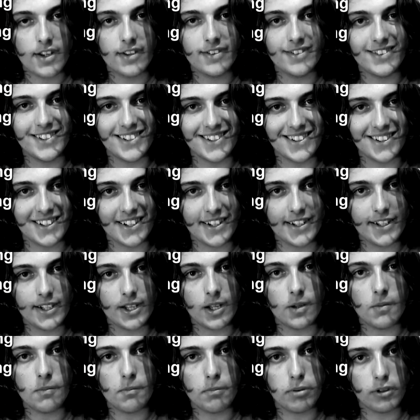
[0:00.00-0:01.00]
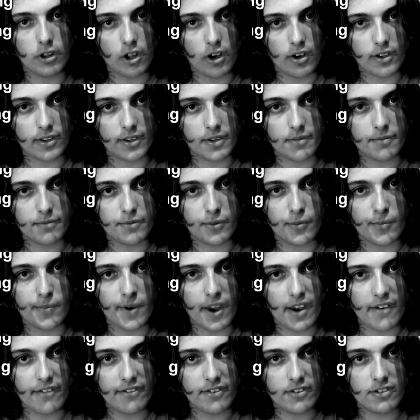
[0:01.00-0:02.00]
Delete and block them from
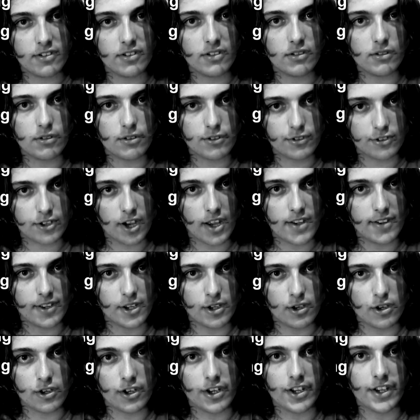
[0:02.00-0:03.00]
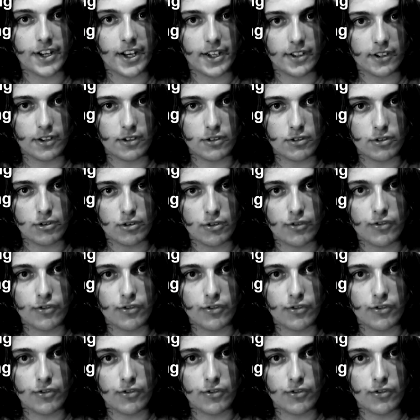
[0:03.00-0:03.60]
every single site that you're connected to,